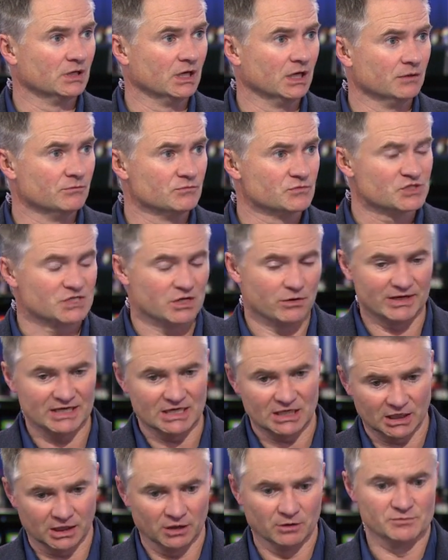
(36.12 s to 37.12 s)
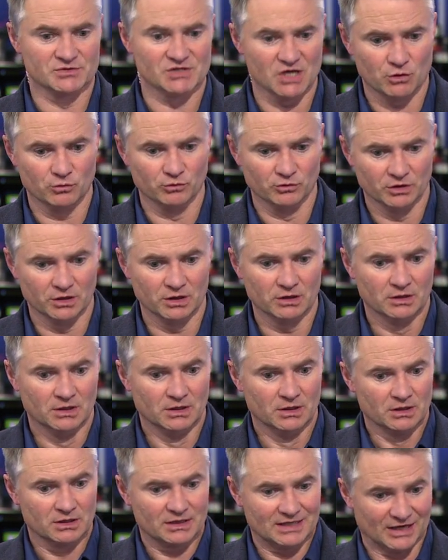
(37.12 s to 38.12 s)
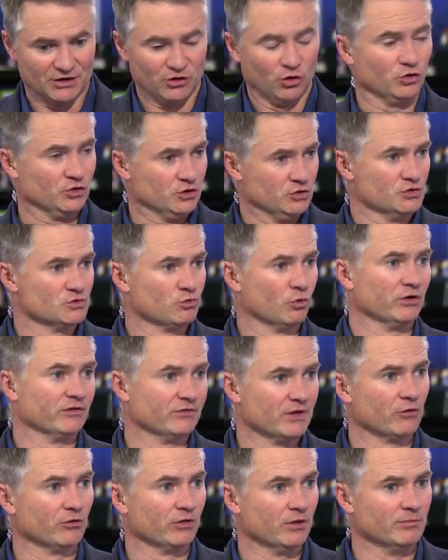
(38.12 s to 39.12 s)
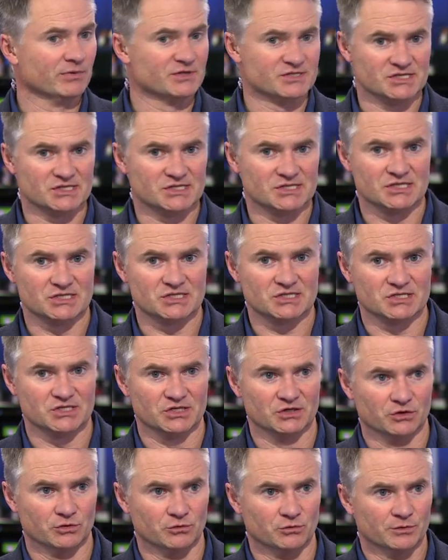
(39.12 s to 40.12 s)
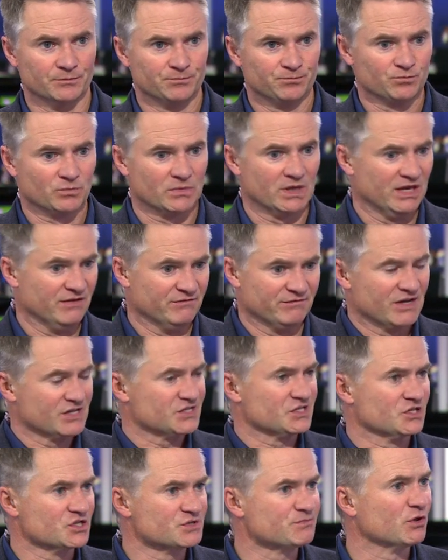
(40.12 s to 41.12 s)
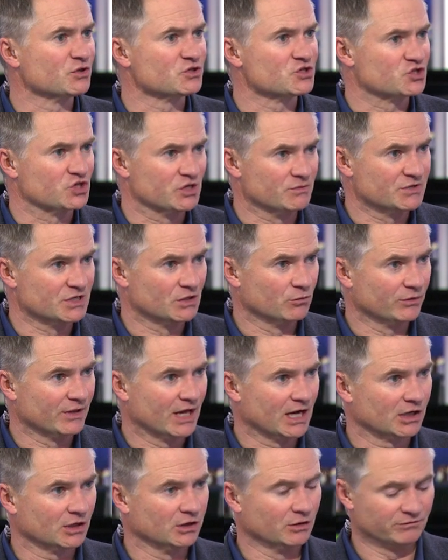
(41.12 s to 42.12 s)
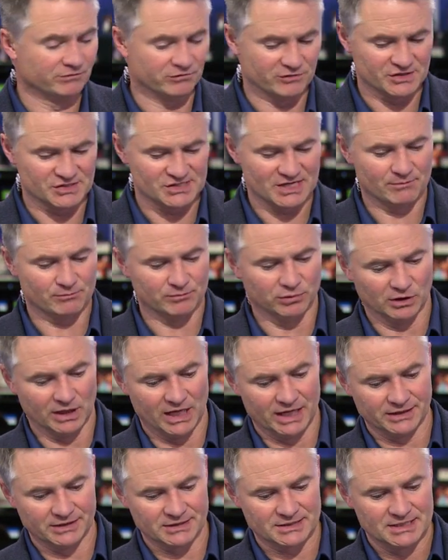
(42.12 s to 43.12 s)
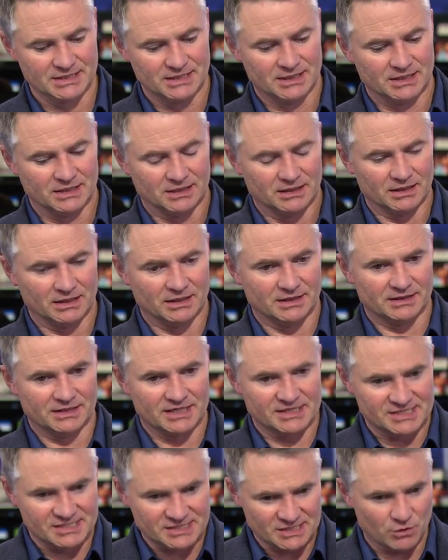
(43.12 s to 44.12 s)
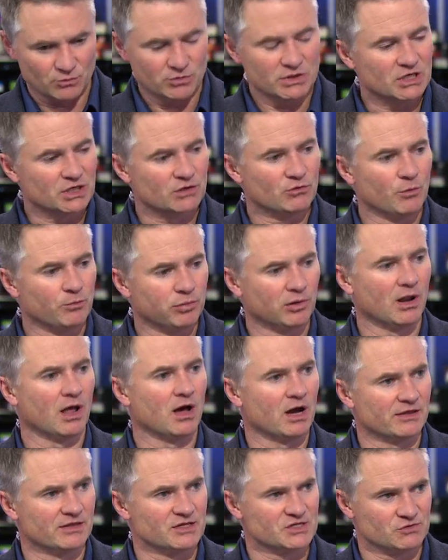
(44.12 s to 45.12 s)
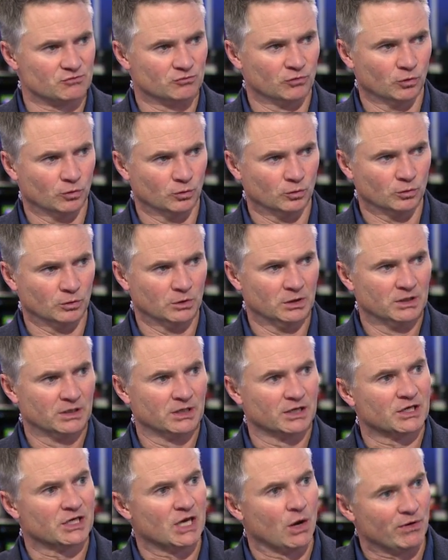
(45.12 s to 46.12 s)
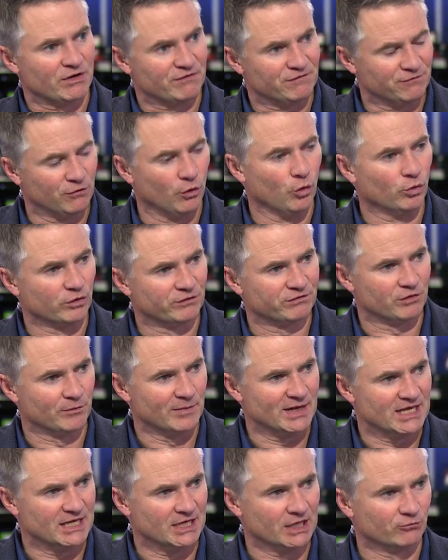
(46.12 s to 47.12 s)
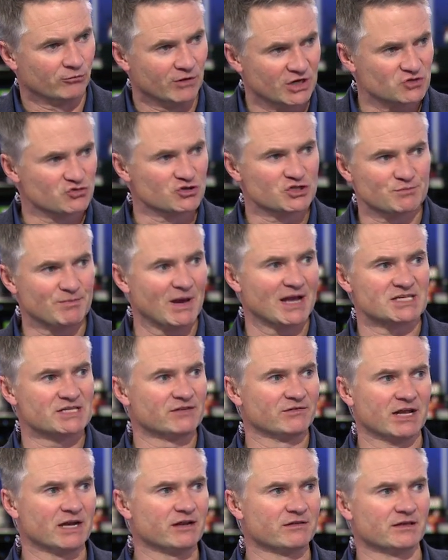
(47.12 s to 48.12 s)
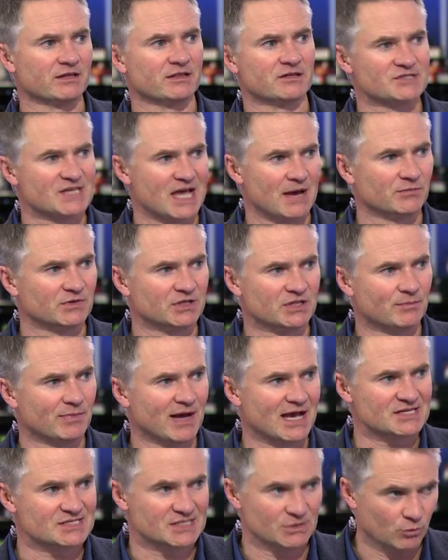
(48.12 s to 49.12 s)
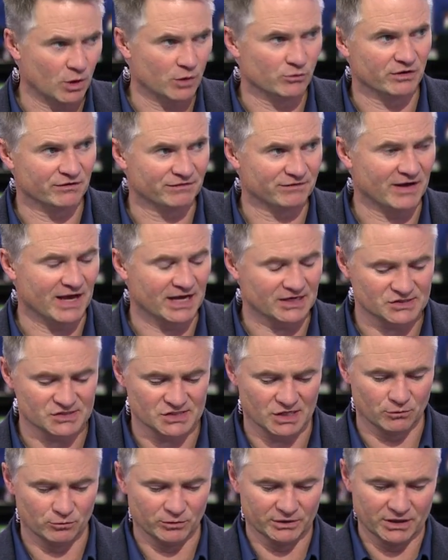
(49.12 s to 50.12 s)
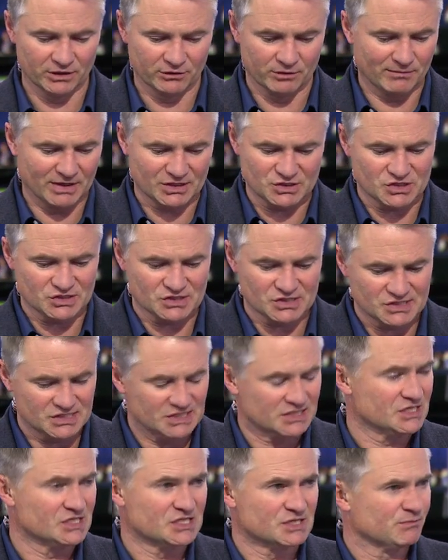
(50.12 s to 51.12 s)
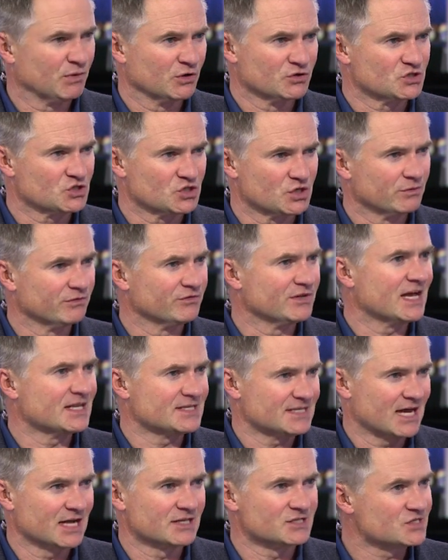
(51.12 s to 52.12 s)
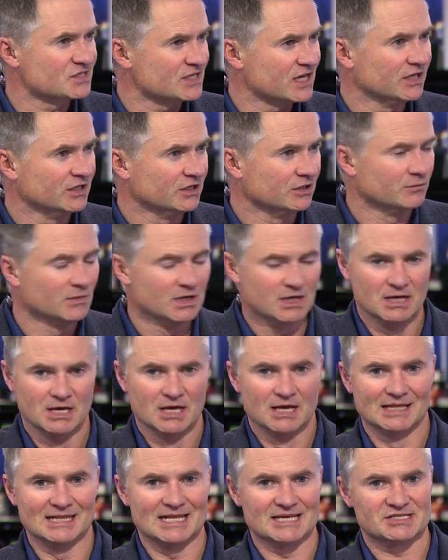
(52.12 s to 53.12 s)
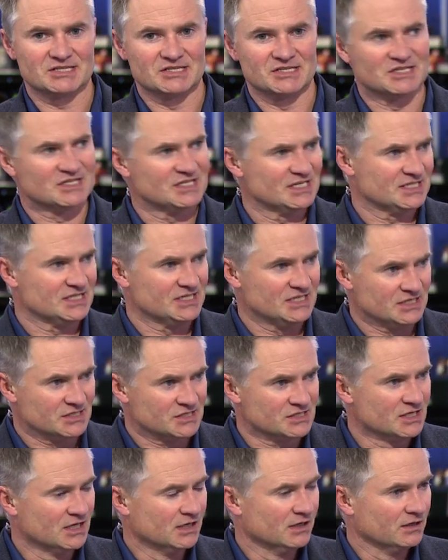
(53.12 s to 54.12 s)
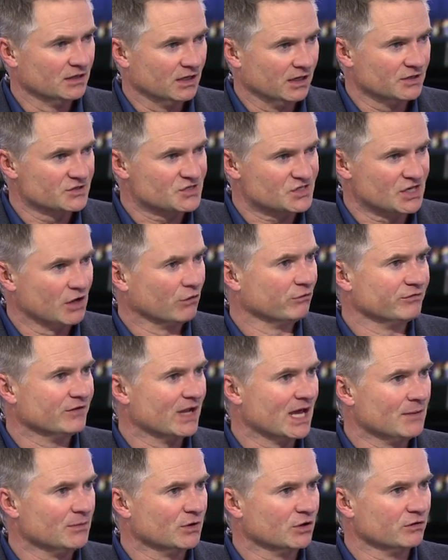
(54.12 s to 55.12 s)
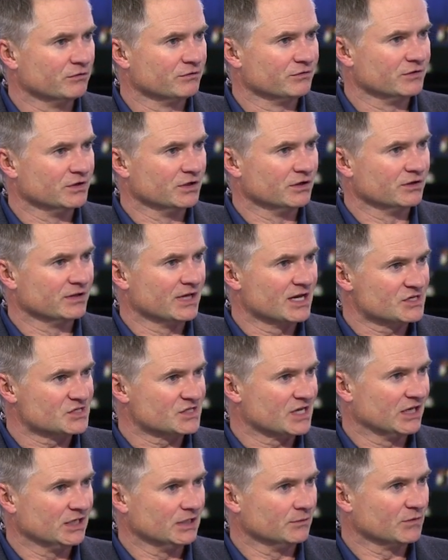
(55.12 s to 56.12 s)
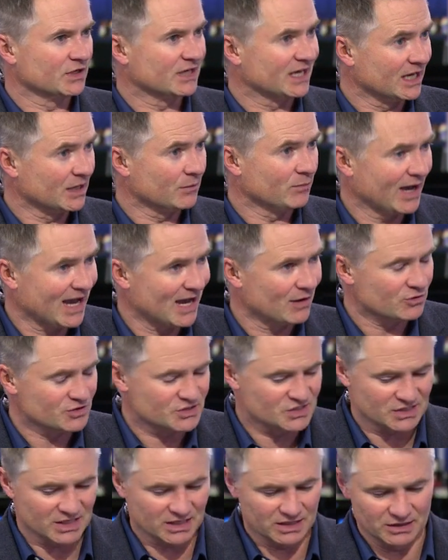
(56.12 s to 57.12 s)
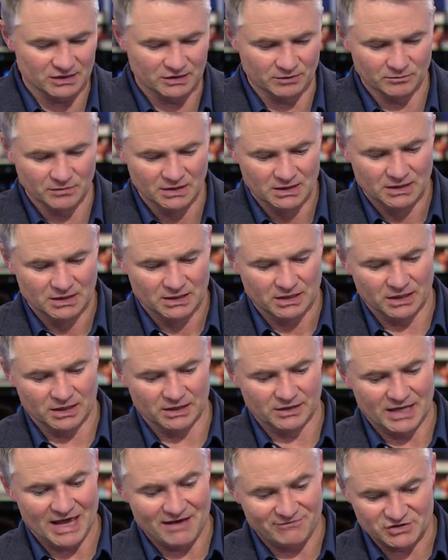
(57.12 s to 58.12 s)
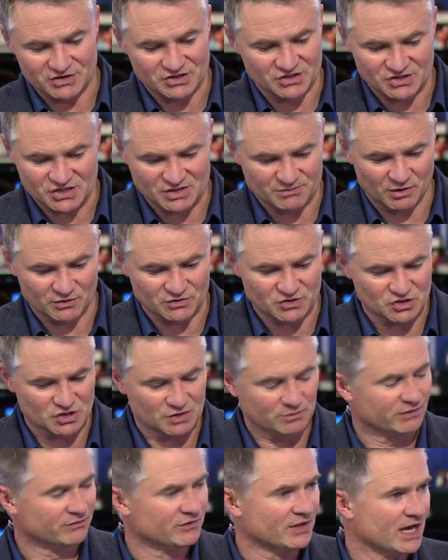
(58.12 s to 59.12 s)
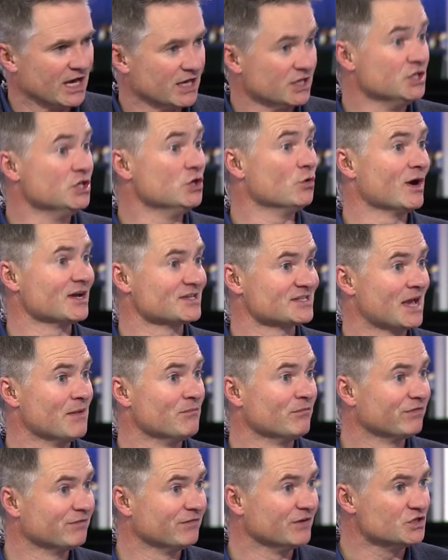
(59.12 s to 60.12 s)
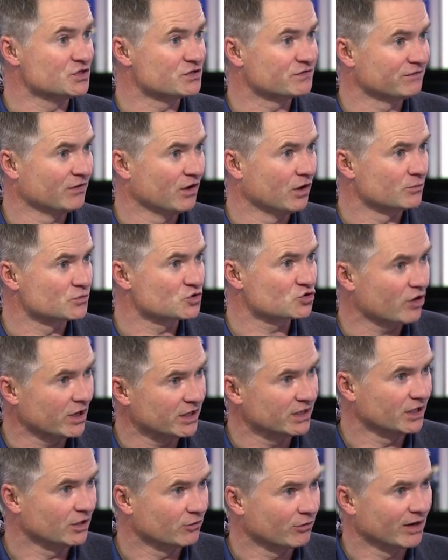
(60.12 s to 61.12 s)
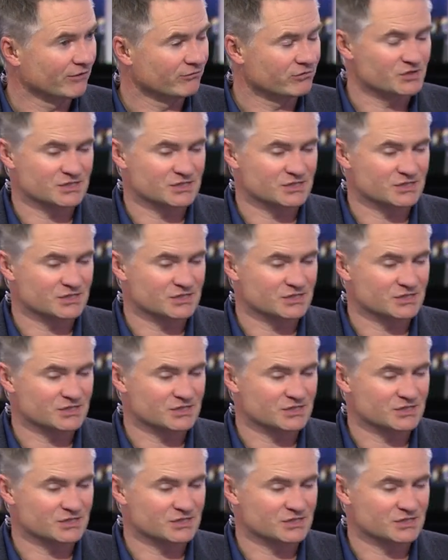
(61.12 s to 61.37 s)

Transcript: Um, so any club's owner cannot use one of their other businesses to invest in a sponsorship deal with that club, for example. And this is only going to apply, this rule, going forward from here. Retrospectively, anything that's happened in the past, it won't affect. So we know that Manchester City's sponsorship of the Etihad Stadium, Leicester City's uh, self-naming of the, their stadium, the King Power Stadium, uh, Everton's sponsorship of their U S M Finch Farm training ground, for